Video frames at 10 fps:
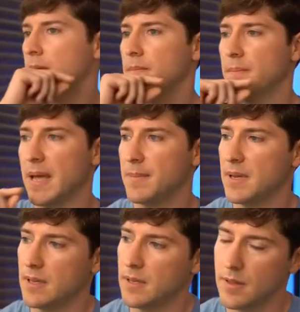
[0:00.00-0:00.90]

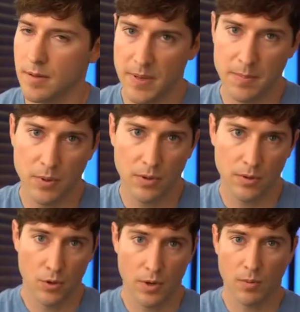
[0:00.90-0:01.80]
Maybe the
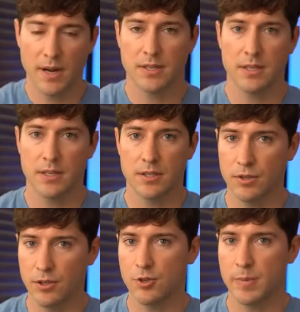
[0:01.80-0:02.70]
people who are watching this
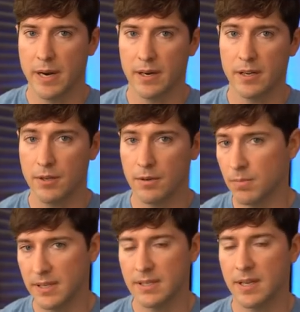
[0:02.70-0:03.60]
who use Para,
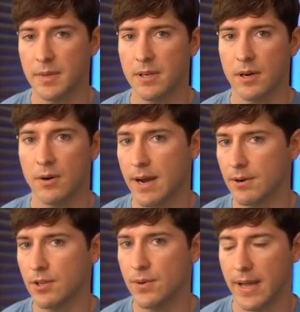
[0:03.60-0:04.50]
please let me know, how
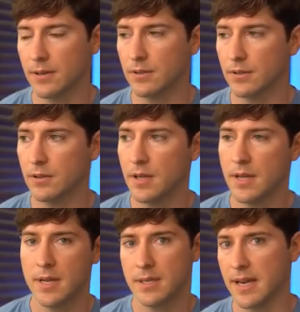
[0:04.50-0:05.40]
do you handle
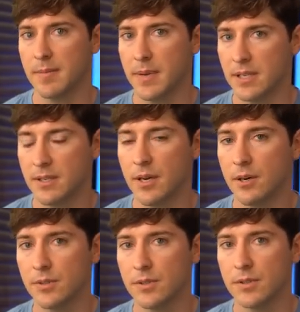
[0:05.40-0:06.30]
time-based
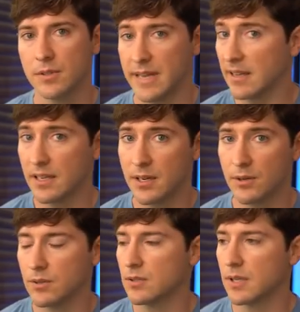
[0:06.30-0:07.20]
notes, daily
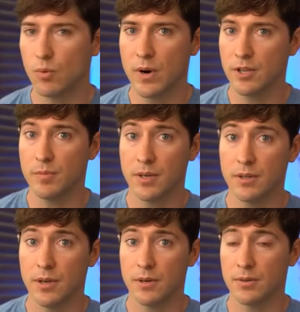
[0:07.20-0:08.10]
notes? Like, where do you put
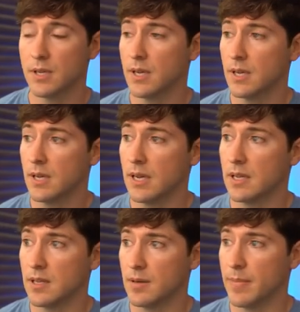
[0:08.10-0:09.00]
those
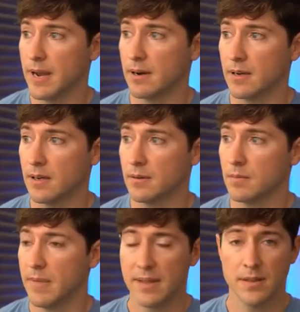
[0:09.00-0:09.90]
in the Para
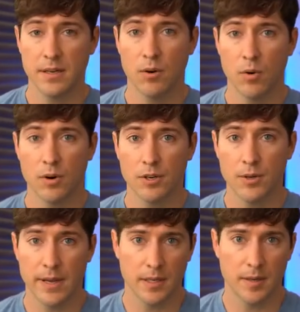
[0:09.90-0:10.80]
method, or do you
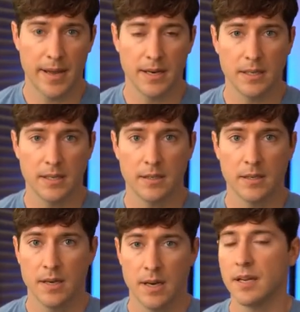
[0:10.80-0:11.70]
end up adding
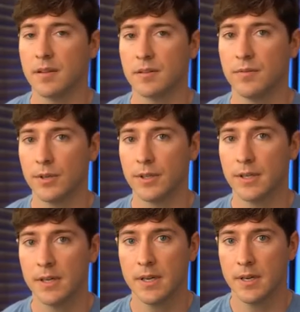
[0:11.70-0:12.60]
another folder?
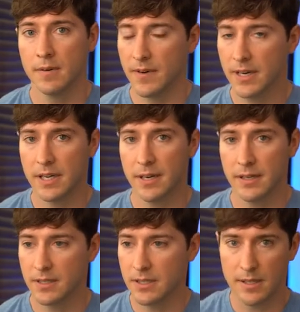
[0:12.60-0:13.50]
Very
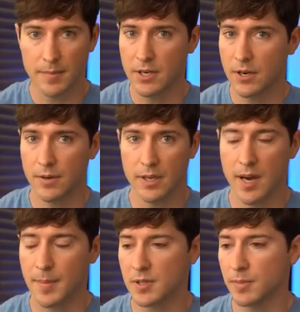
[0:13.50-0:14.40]
curious, just let me know in the
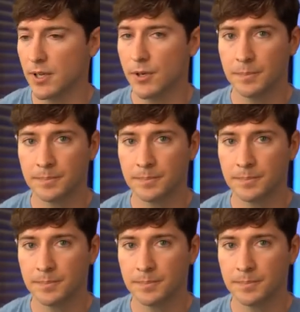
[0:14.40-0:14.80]
comments below.